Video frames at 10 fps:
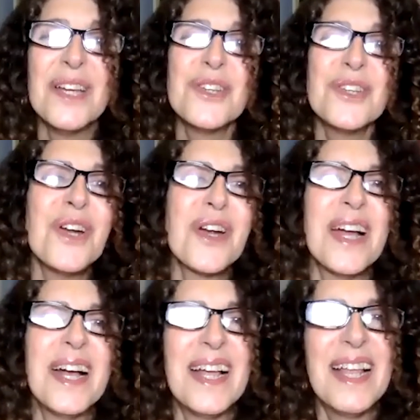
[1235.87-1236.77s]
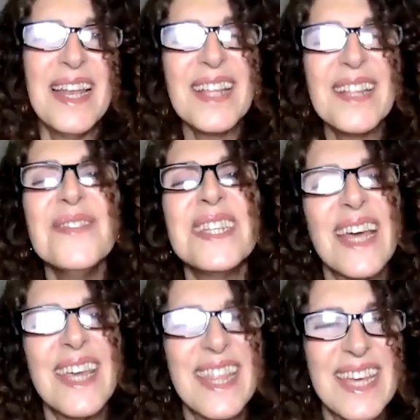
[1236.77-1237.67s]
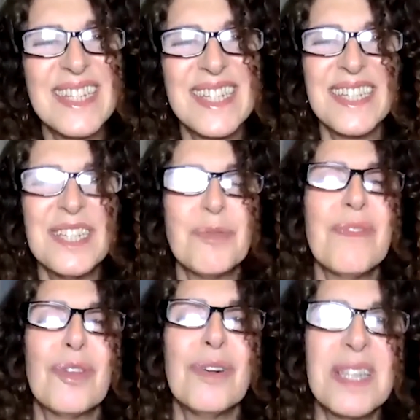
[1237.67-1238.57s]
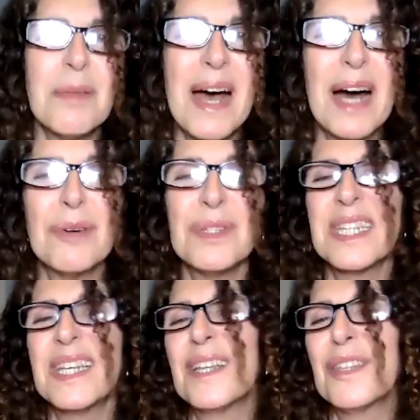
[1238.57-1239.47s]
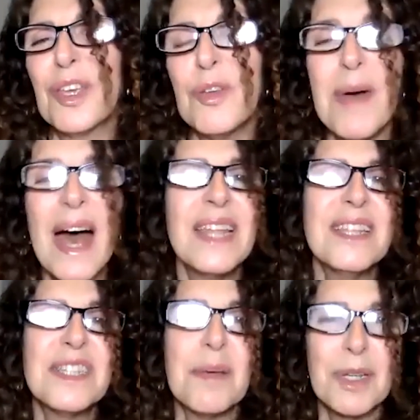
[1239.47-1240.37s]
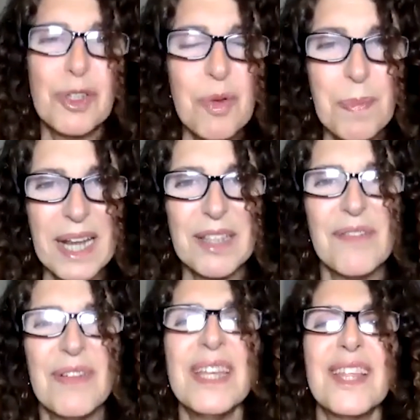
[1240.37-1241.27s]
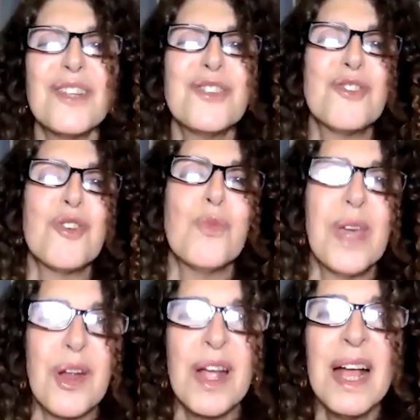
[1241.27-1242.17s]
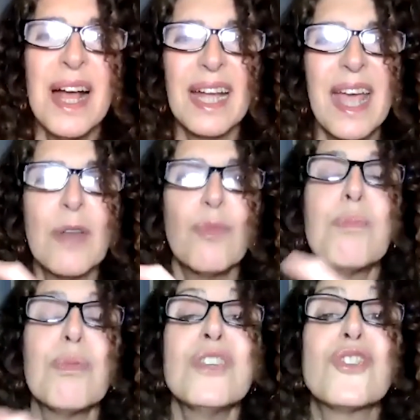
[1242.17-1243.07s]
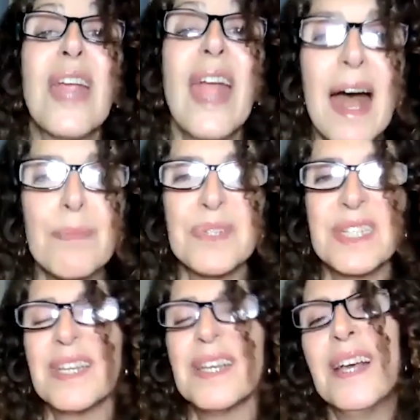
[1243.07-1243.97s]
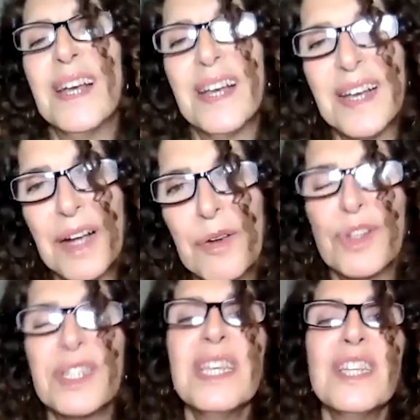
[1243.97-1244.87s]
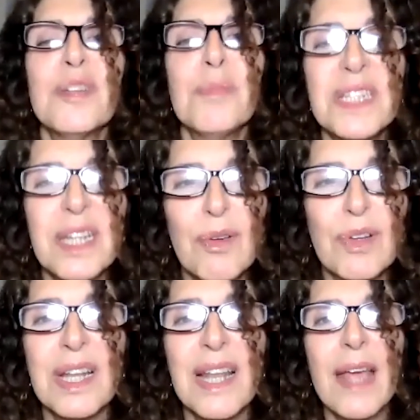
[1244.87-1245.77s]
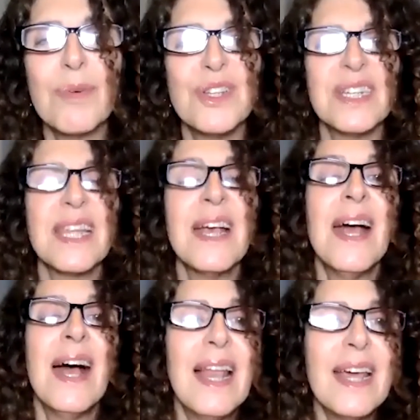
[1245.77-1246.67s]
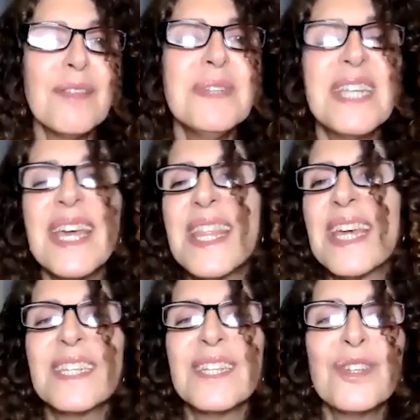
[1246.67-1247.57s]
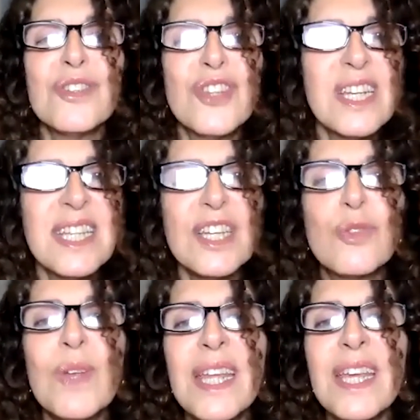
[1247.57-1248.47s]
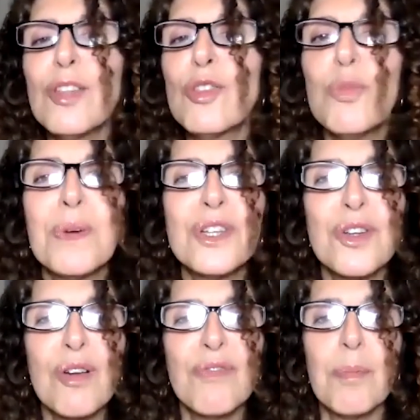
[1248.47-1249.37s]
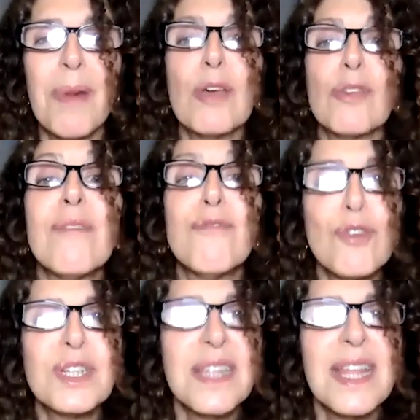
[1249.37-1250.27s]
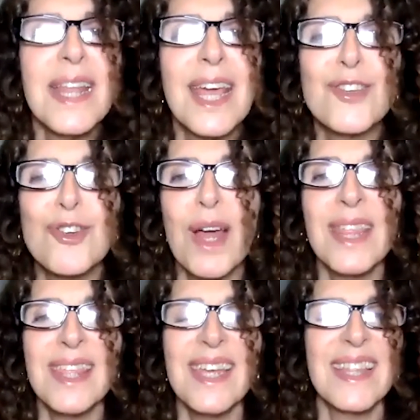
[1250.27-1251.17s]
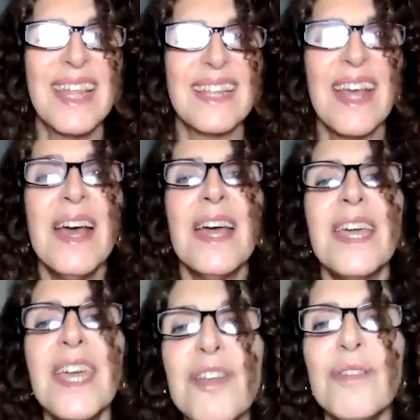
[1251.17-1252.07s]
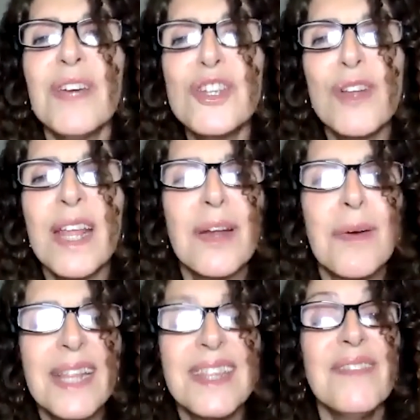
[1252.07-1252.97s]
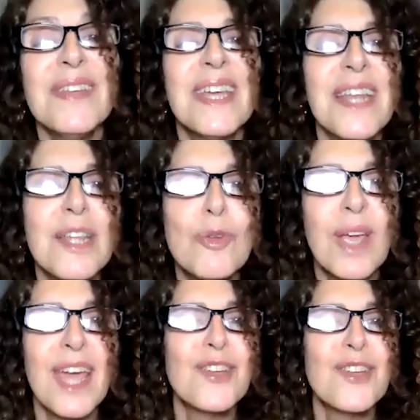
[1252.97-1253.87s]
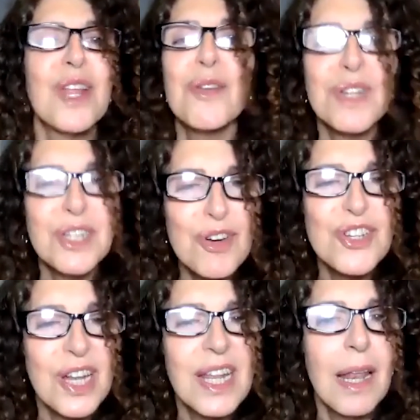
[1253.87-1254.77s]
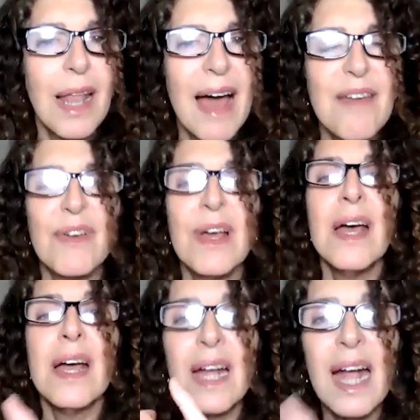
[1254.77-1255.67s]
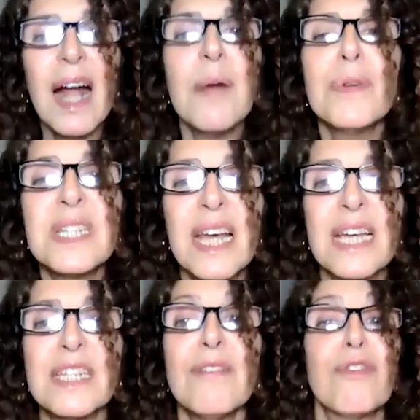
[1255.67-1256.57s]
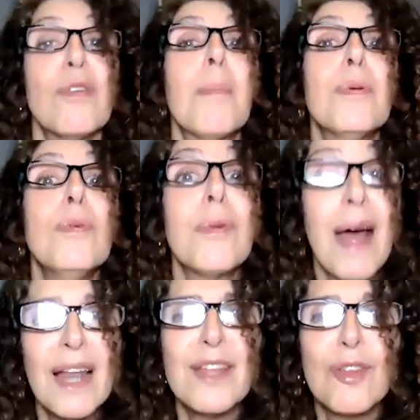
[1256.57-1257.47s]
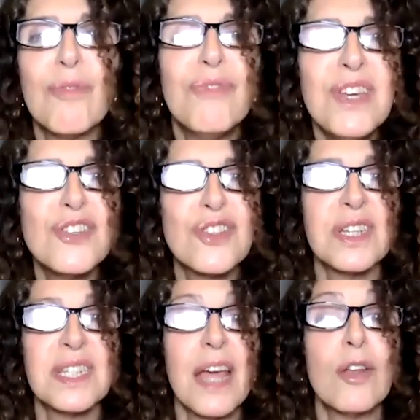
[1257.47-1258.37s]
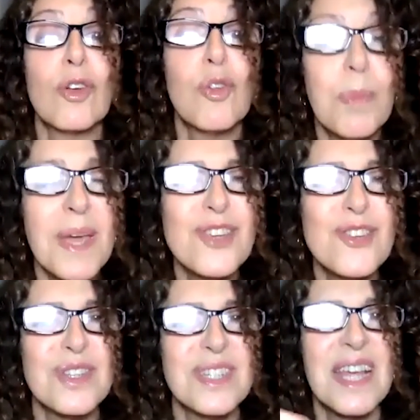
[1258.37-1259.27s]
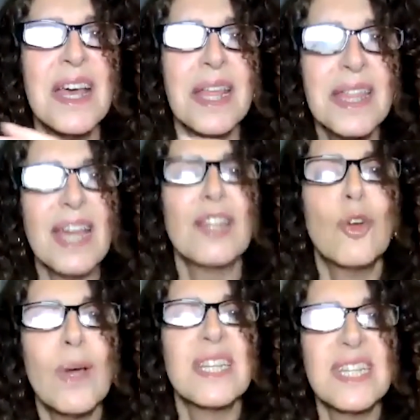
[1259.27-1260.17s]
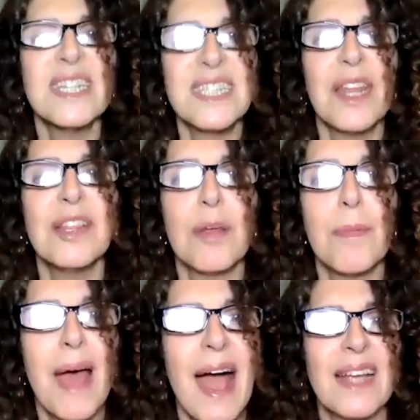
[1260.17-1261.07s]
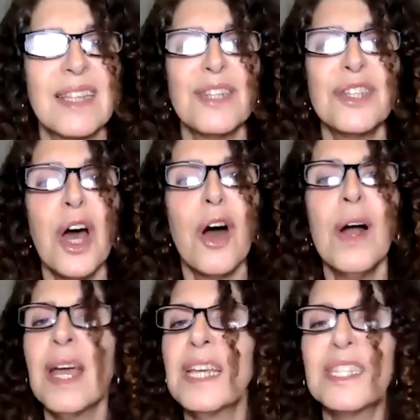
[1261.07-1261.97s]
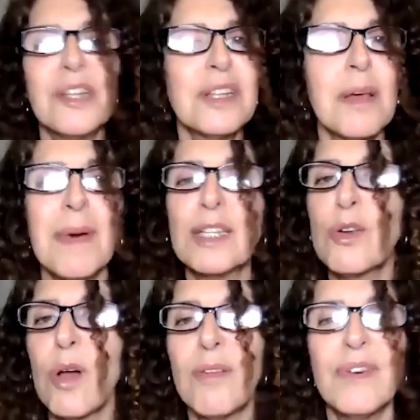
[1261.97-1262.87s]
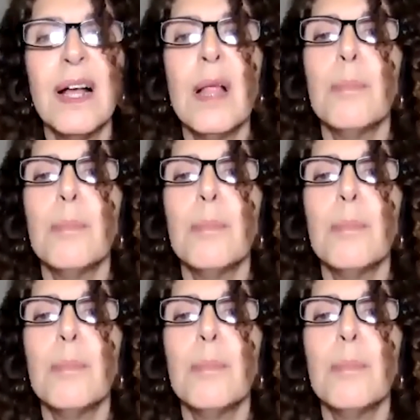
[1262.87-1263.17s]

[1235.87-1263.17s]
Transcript: Sure. Let me say this, since we've talked about the humanities, about comparative literature, where, again, we bridge gaps across disciplines, across languages. Let me say this. So just as we need to preserve biodiversity in nature, I think that innovation and creativity in education, in research, and in life come precisely from a plurality of visions and occupations that coexist and interact. So it's not a matter of